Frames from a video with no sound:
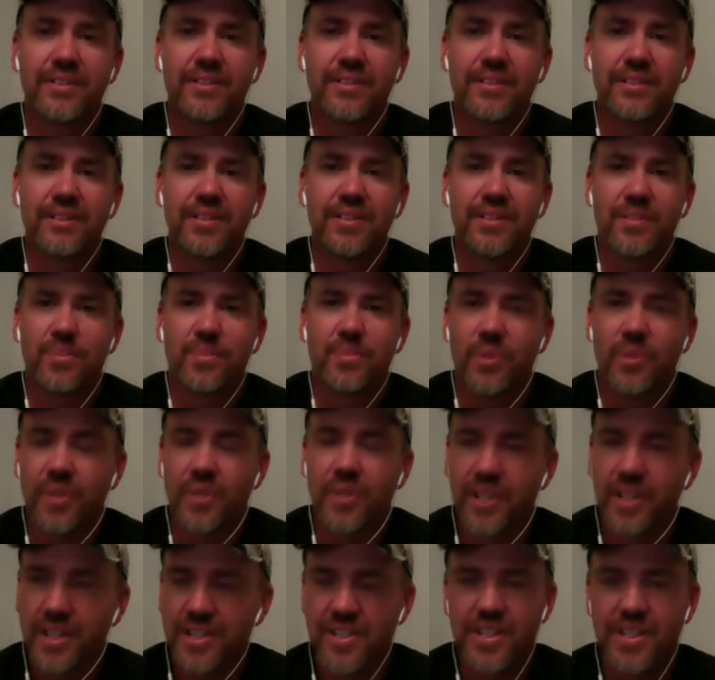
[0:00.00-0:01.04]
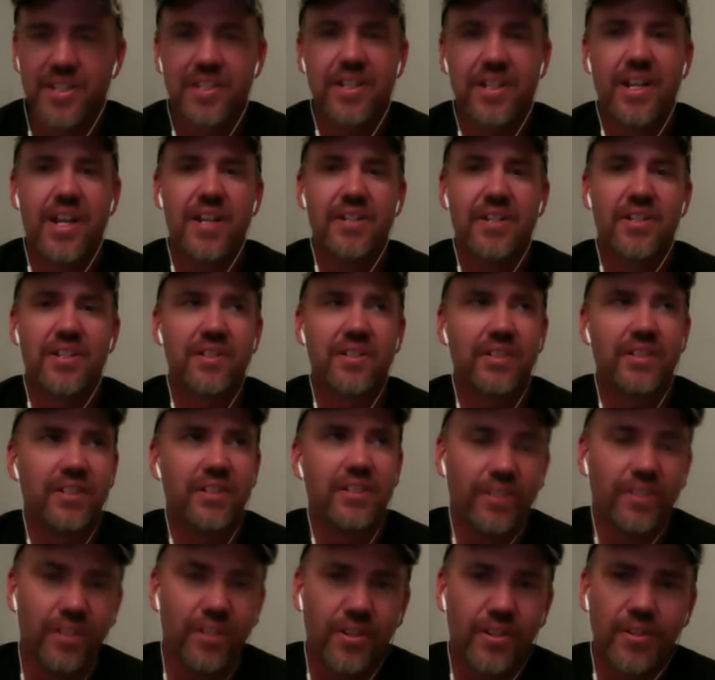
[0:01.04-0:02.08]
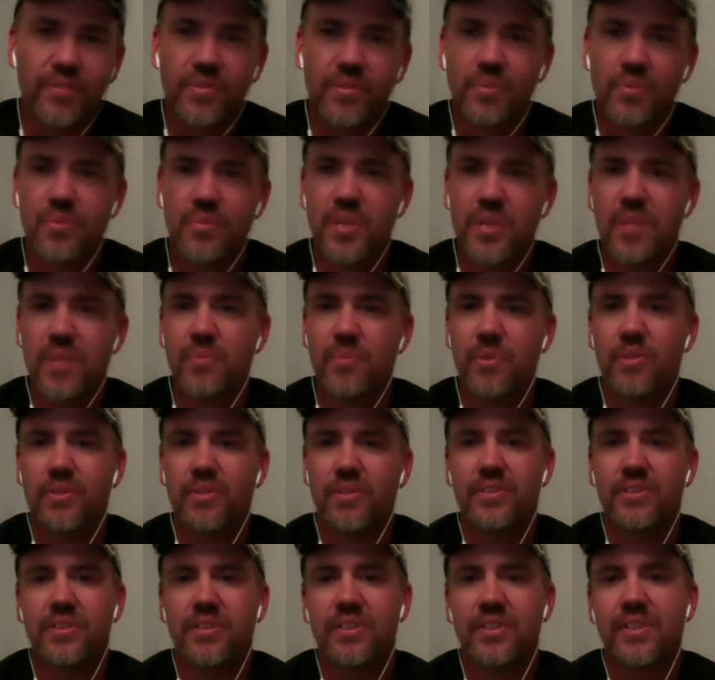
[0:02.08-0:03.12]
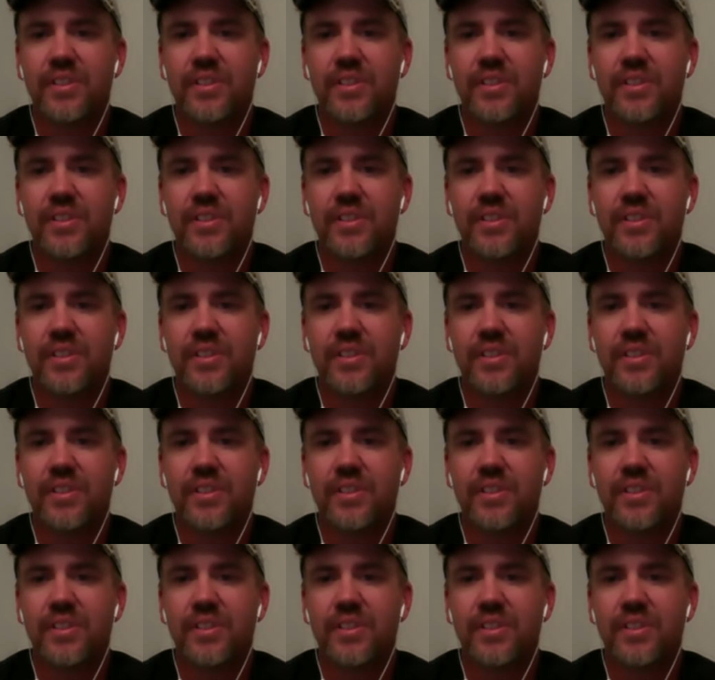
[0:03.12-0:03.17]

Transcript: You put in consistent action, you learn from people,